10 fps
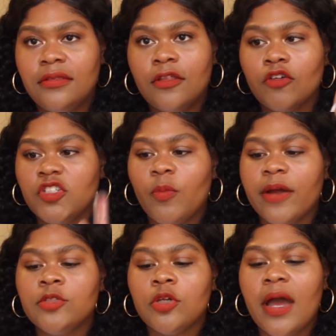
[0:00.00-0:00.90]
those are
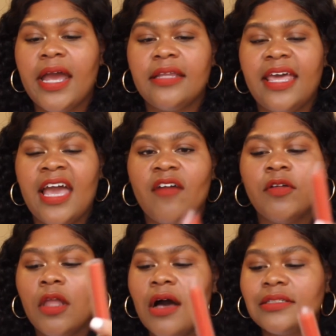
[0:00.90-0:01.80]
worth trying. They have
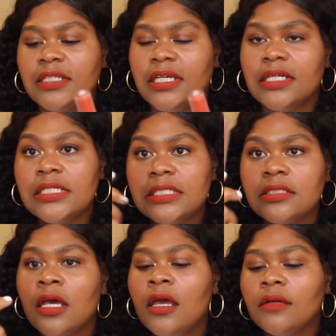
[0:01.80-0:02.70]
glosses.